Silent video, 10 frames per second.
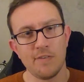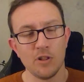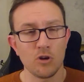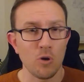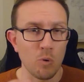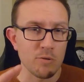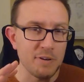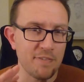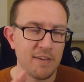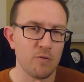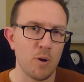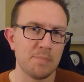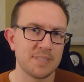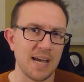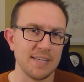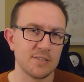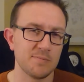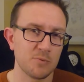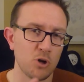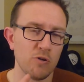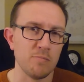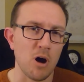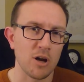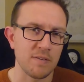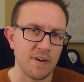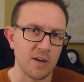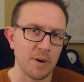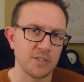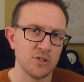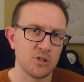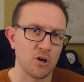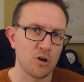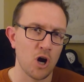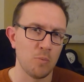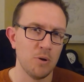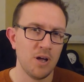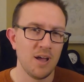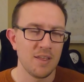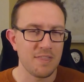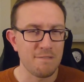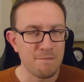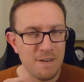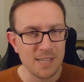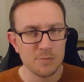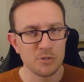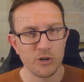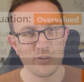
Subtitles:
If you look at one of my favourite websites, currentmarketvaluations.com, the vast